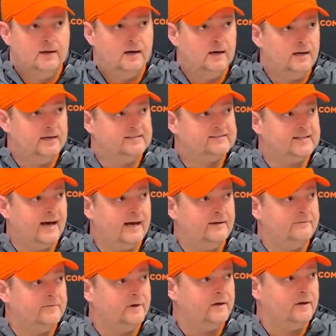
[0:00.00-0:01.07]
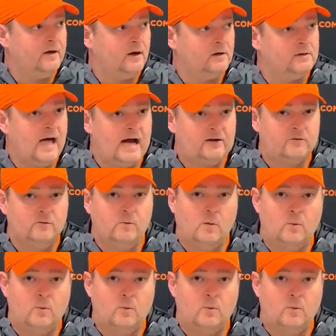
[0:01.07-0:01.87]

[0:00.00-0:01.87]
Inside of our locker room,